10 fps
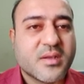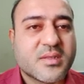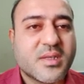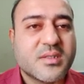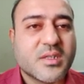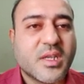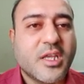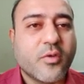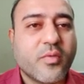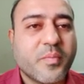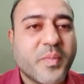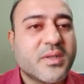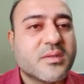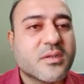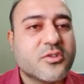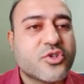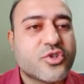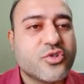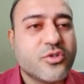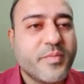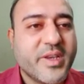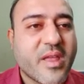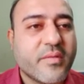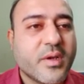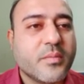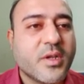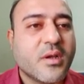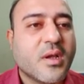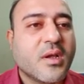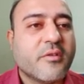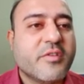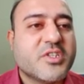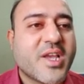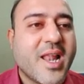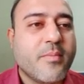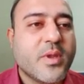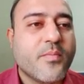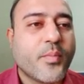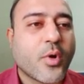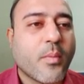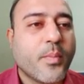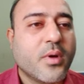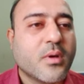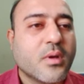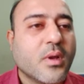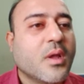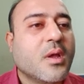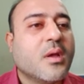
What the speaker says: Such equipments should be developed which help in proper